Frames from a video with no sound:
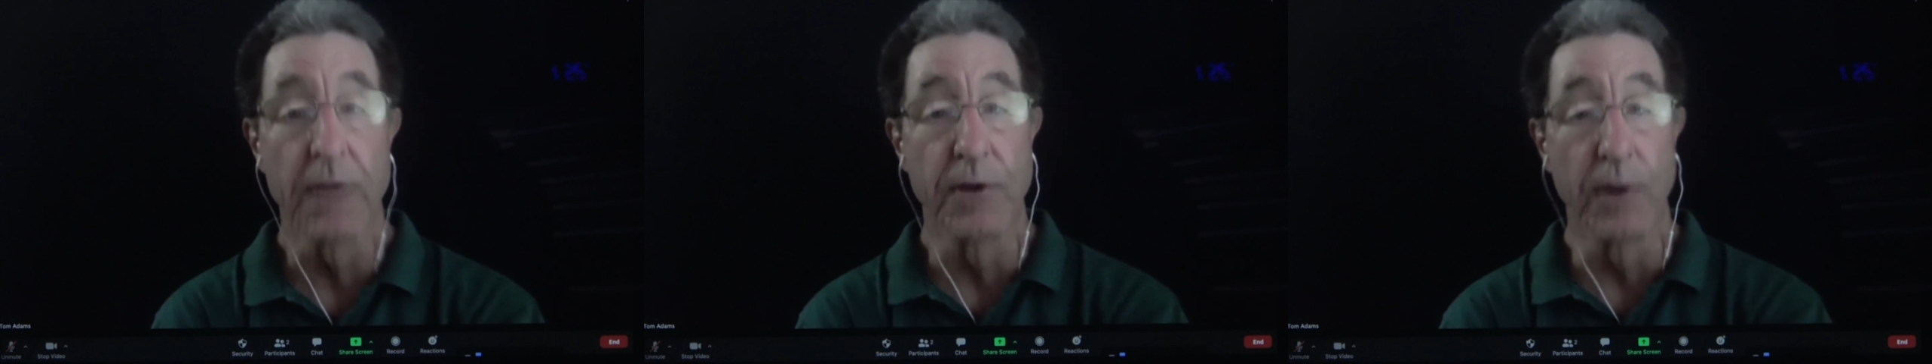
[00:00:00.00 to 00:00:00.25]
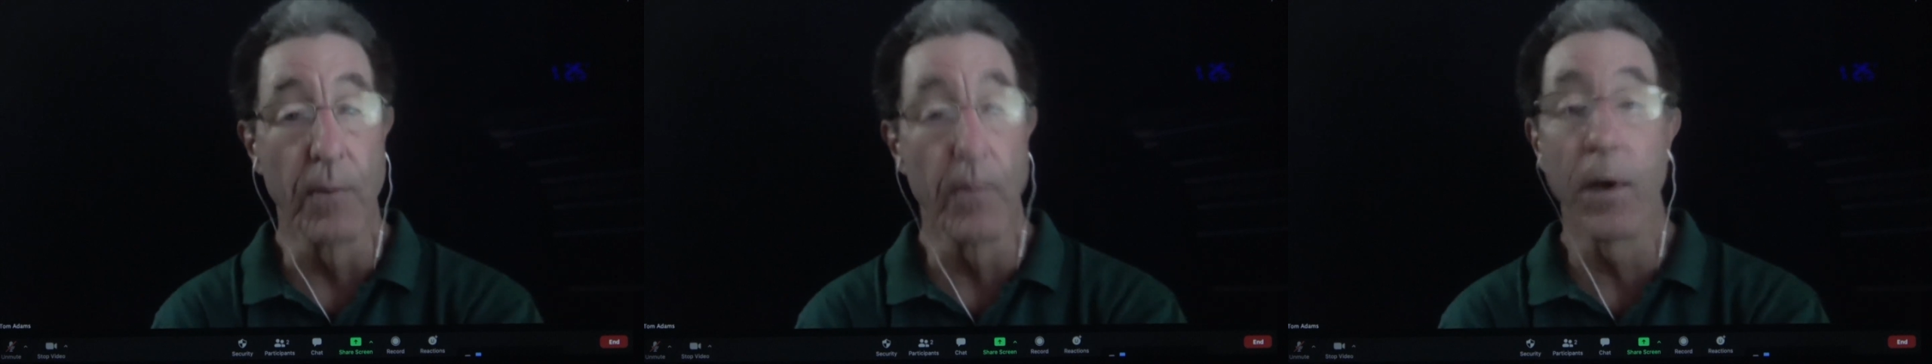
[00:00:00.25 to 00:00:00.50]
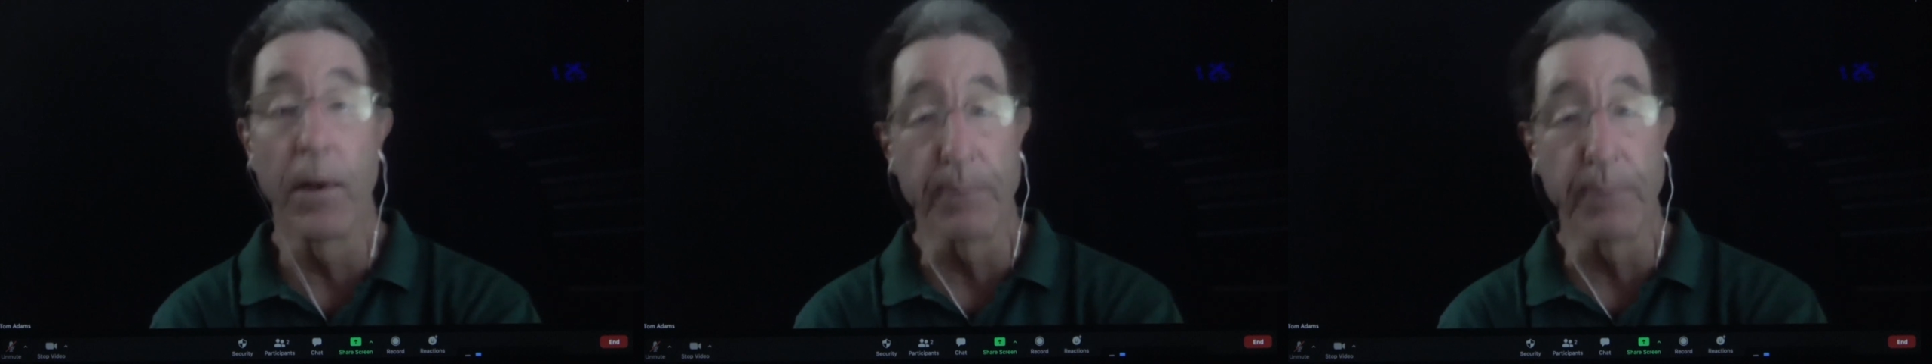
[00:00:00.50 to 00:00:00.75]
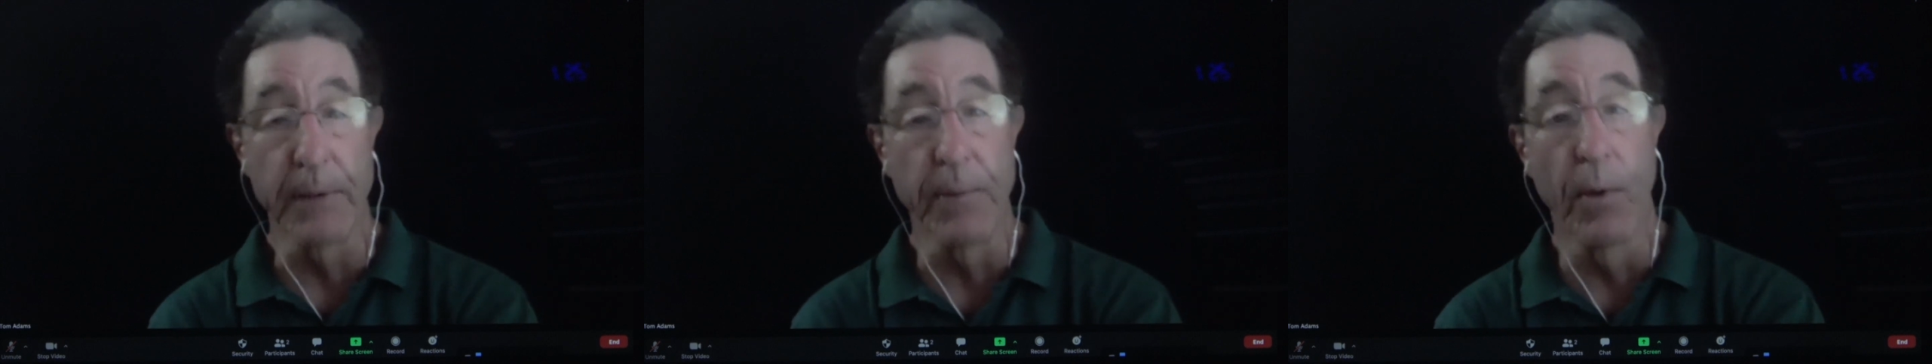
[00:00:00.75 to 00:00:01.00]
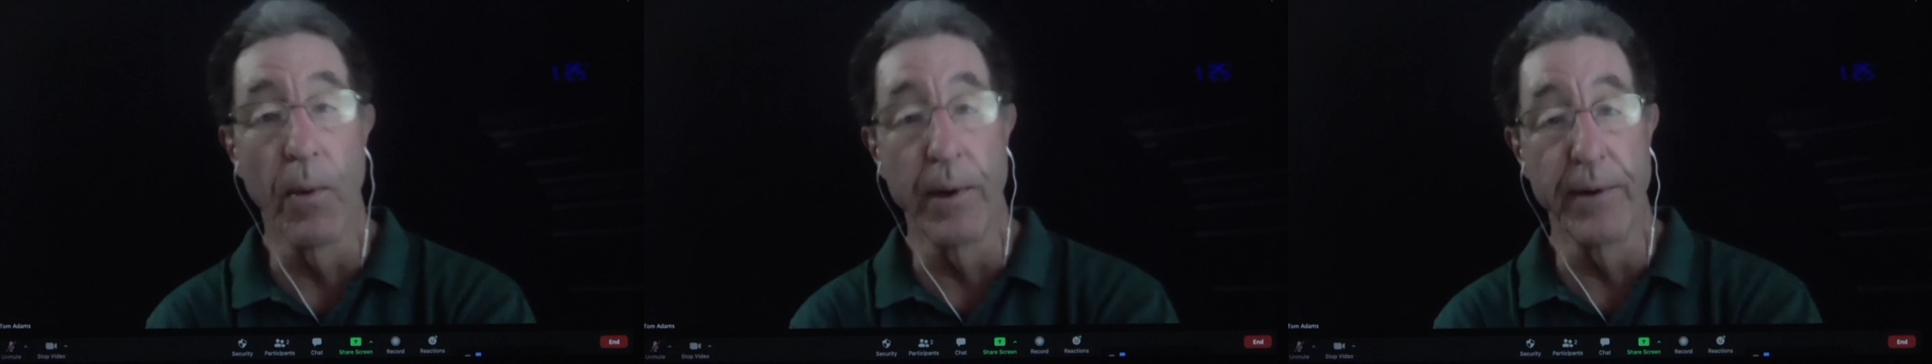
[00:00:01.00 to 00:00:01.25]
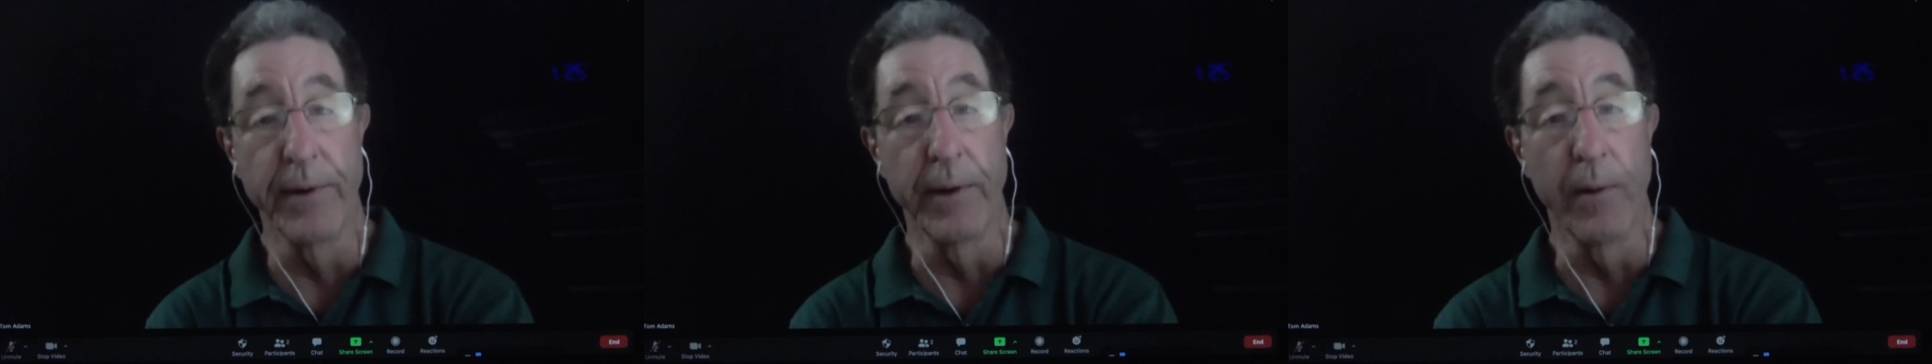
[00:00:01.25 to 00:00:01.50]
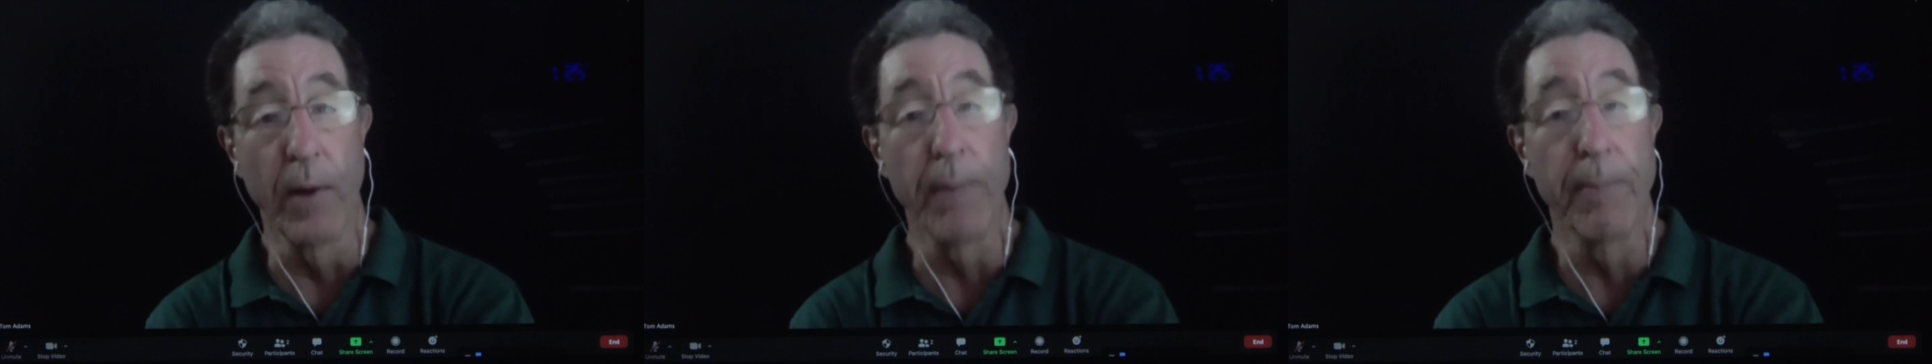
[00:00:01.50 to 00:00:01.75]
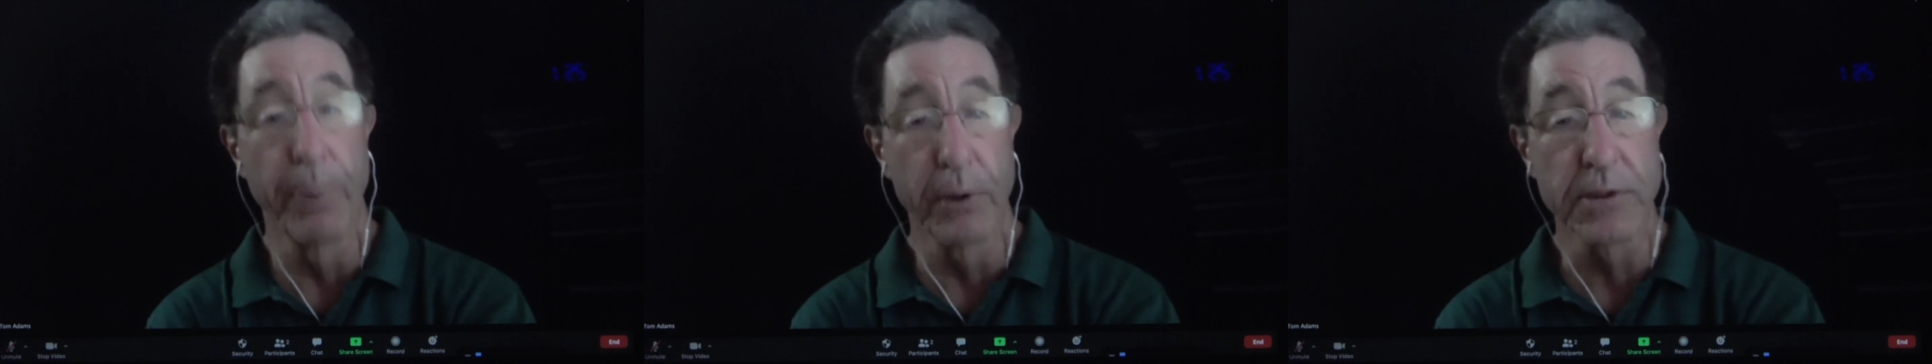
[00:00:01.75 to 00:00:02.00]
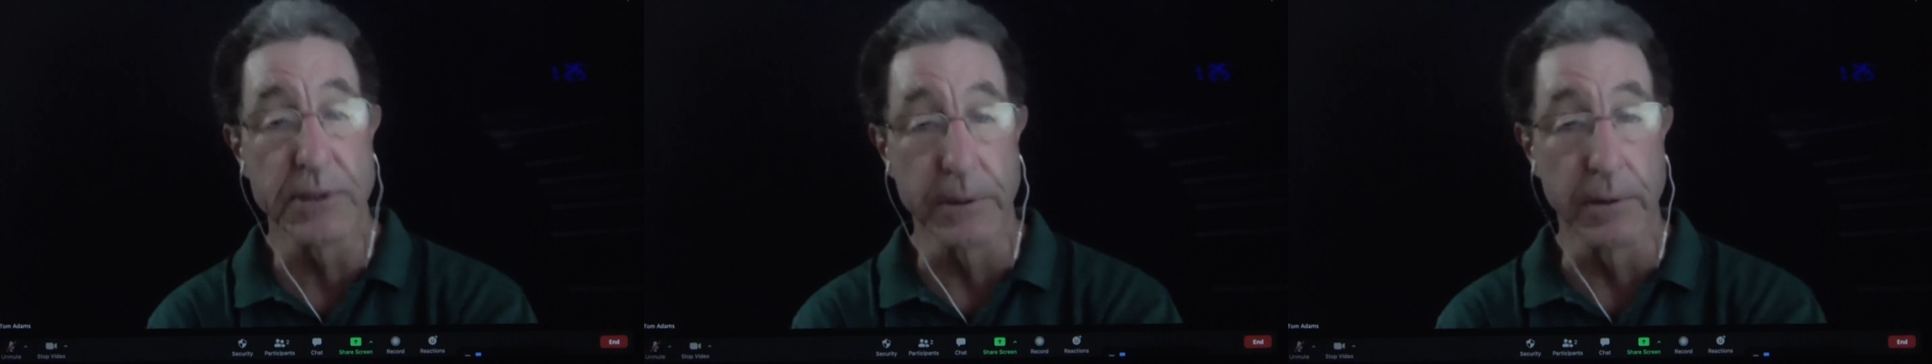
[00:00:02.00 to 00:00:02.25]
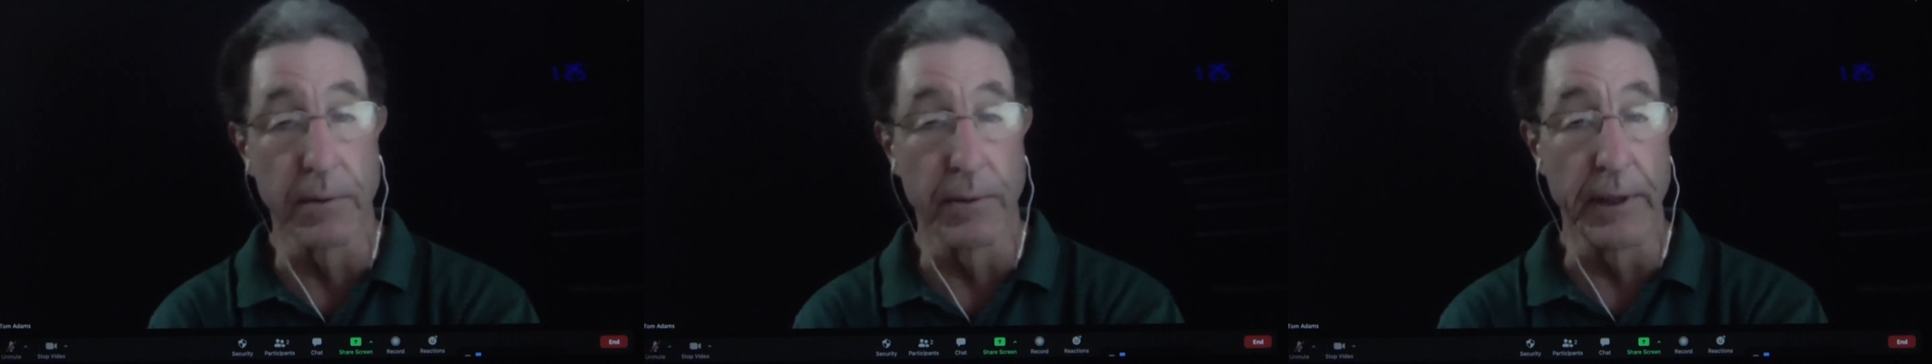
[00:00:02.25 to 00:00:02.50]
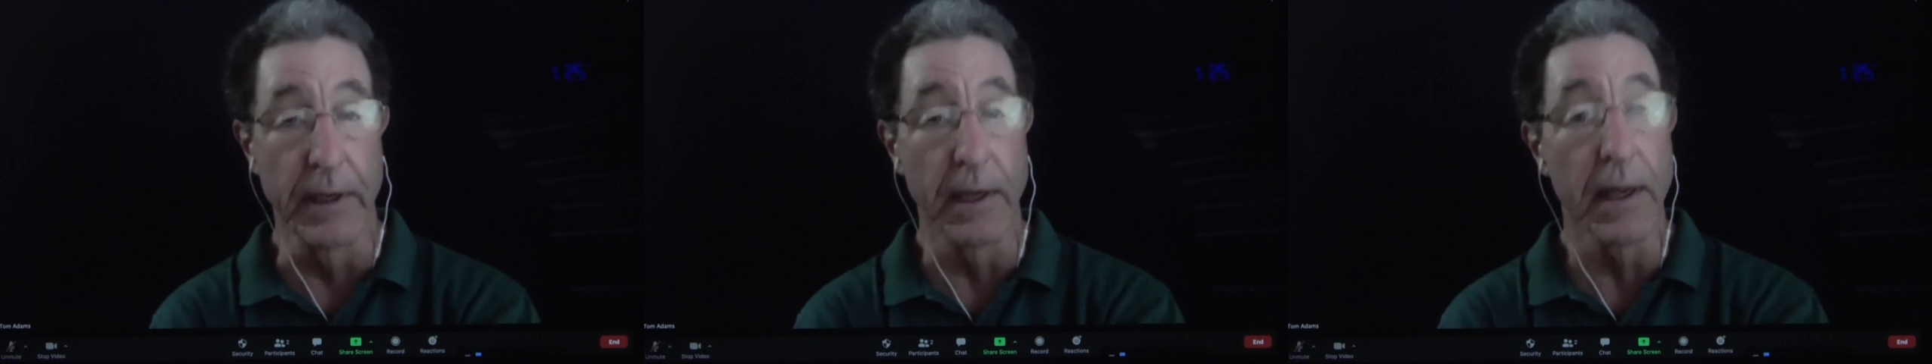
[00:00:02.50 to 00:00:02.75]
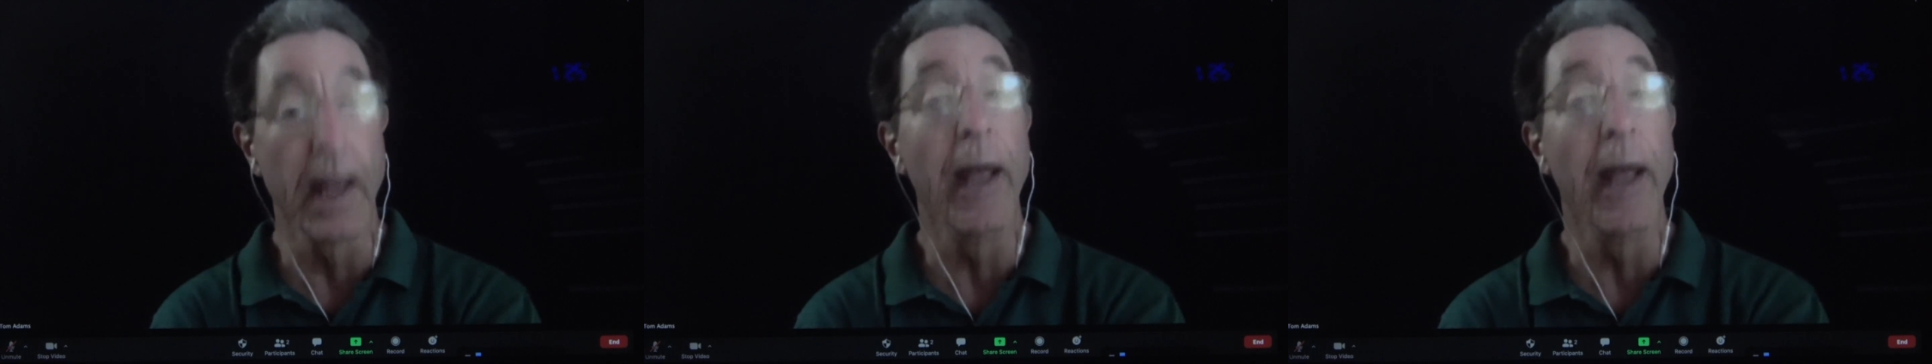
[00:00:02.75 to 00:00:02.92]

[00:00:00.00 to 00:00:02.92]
don't want people wondering what books you're reading